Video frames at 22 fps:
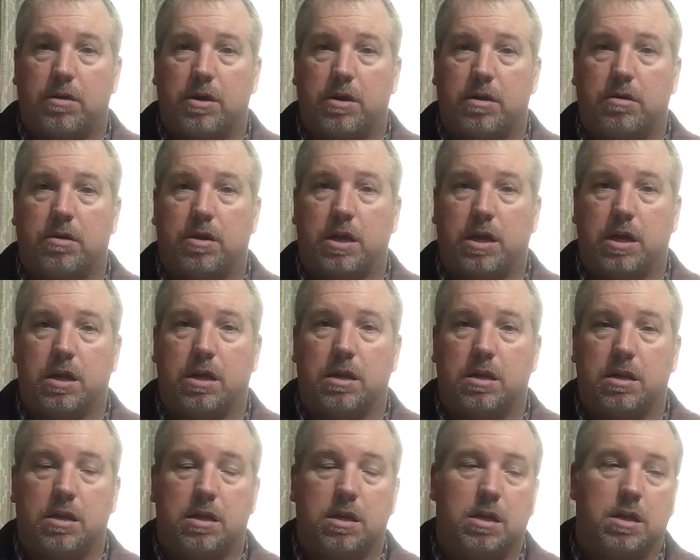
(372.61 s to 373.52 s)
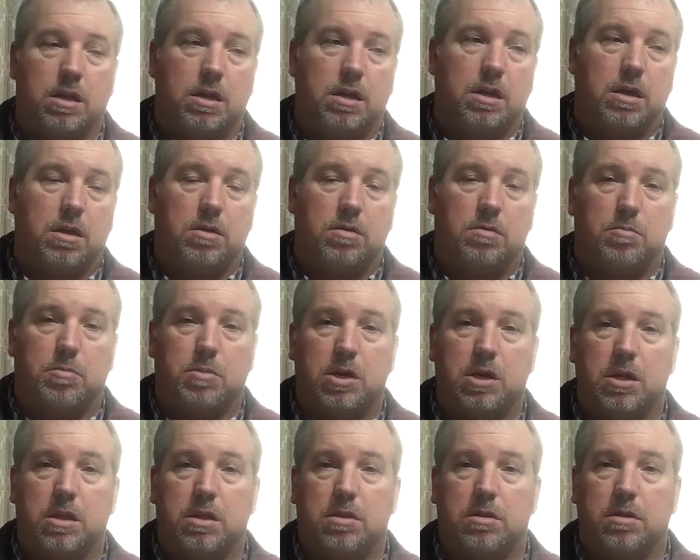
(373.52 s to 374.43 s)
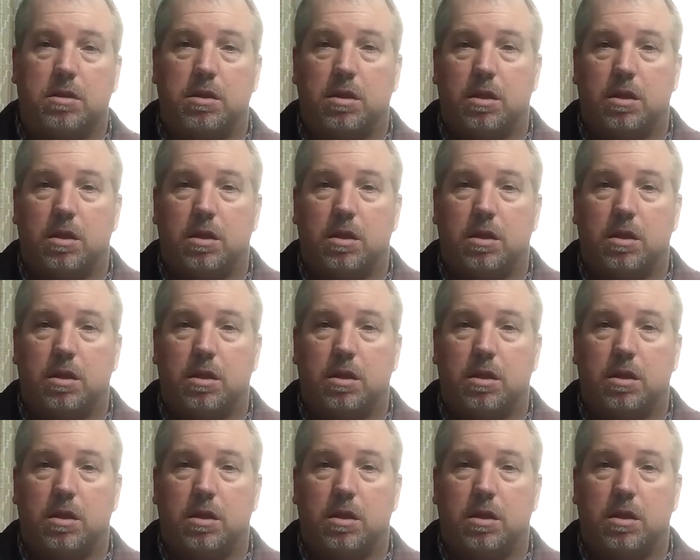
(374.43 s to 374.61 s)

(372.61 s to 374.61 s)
here again in another month,